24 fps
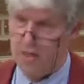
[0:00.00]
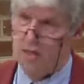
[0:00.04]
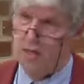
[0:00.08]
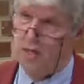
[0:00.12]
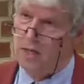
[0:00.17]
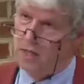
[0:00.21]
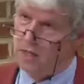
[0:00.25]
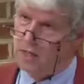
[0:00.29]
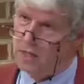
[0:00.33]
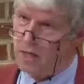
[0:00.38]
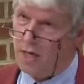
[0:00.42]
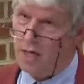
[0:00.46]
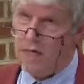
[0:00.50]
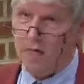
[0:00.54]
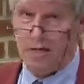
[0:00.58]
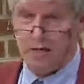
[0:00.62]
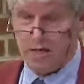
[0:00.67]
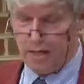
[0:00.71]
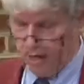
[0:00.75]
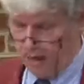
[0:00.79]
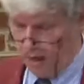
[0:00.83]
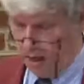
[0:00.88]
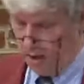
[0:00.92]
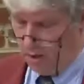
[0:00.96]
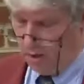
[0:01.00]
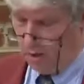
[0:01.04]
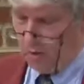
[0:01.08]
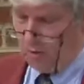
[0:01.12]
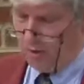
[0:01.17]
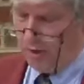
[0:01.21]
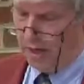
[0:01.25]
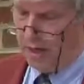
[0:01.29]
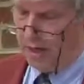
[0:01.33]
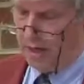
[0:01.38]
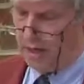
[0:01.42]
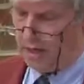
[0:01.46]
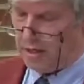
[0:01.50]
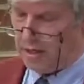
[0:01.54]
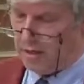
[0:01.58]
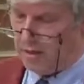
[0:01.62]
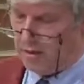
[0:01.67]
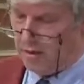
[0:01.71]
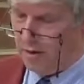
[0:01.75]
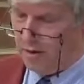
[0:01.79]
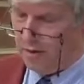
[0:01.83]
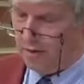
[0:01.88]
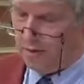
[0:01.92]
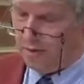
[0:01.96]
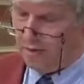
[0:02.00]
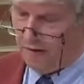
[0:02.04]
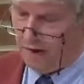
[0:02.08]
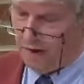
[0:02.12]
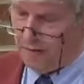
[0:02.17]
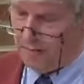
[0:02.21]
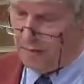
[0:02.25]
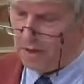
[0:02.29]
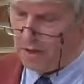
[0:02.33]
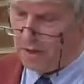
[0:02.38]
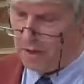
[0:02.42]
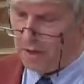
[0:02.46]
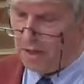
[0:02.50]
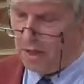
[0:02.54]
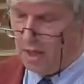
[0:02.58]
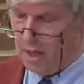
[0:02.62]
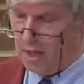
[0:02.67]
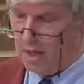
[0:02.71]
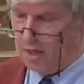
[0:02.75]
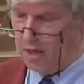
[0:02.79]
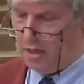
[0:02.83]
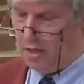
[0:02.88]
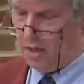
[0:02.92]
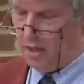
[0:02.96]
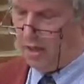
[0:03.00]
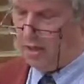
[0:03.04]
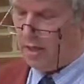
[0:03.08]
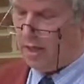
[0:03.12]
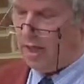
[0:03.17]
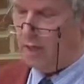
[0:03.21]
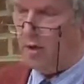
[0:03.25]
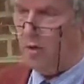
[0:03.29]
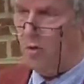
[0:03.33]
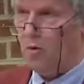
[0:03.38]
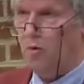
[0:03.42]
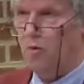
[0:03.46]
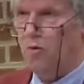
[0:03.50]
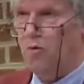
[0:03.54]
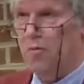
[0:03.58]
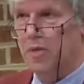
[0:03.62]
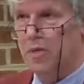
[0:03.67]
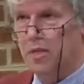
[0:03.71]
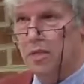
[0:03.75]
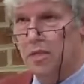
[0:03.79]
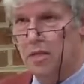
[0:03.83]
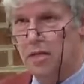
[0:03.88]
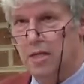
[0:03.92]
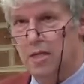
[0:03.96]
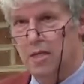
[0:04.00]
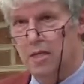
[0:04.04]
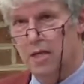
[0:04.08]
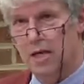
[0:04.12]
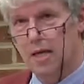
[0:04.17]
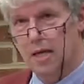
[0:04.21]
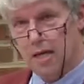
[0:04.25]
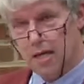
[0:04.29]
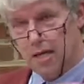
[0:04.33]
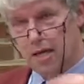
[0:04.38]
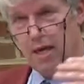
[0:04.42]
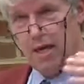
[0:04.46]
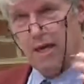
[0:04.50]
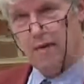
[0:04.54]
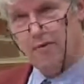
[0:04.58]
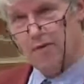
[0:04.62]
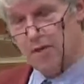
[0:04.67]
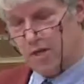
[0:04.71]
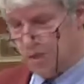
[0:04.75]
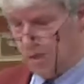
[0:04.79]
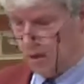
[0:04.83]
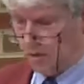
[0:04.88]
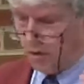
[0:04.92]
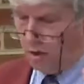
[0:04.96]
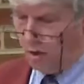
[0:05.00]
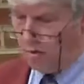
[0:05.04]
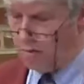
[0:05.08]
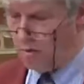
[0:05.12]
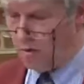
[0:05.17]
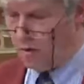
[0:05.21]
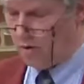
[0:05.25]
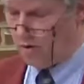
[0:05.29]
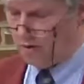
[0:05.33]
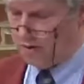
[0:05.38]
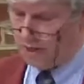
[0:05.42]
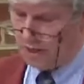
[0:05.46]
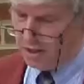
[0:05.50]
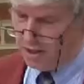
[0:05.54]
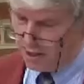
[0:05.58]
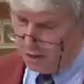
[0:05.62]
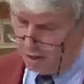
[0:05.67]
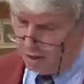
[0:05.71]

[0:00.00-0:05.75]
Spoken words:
al-Ghazali, who in his famous Ihya Ulum-ad-Din gives a number of these